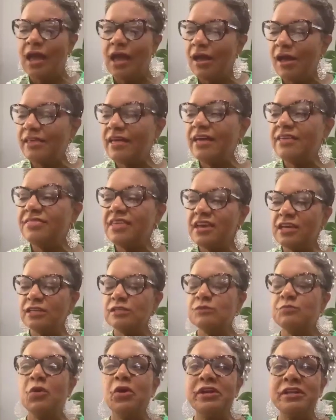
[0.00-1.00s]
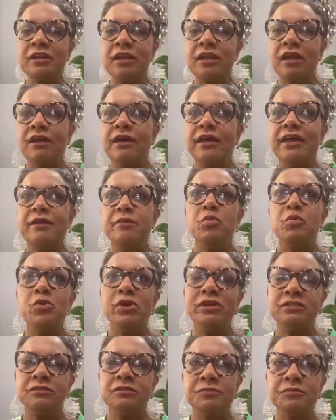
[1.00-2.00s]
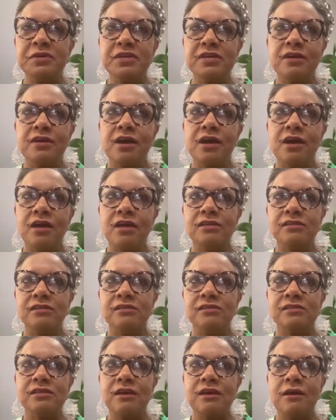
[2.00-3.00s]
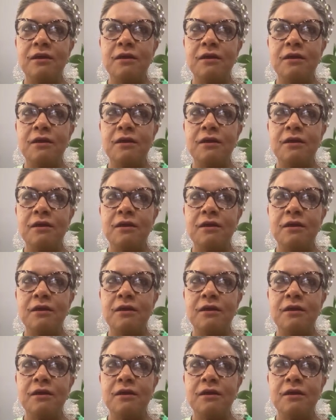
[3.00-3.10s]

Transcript: I think it's important because,